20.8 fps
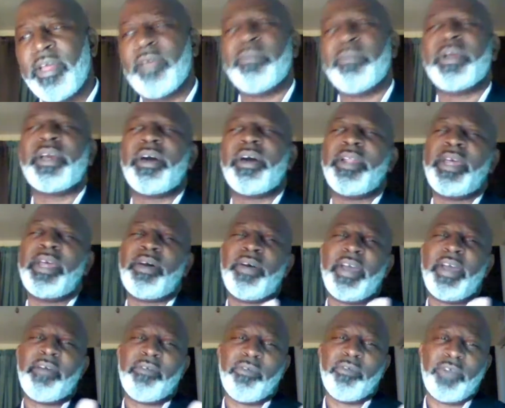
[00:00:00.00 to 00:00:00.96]
Because they don't
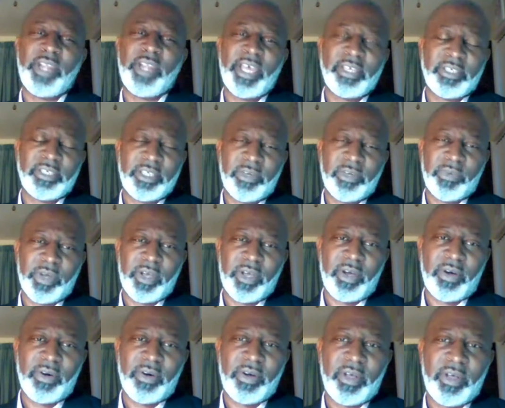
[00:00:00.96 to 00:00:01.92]
have a relationship with
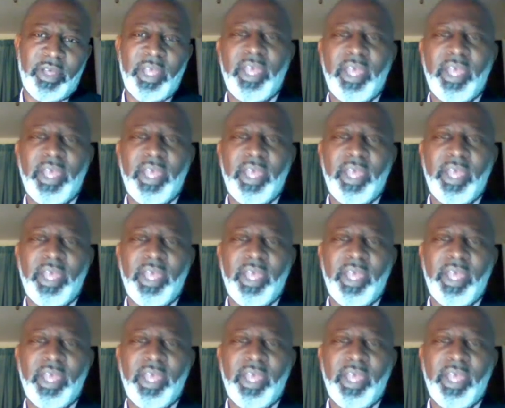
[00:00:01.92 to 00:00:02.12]
God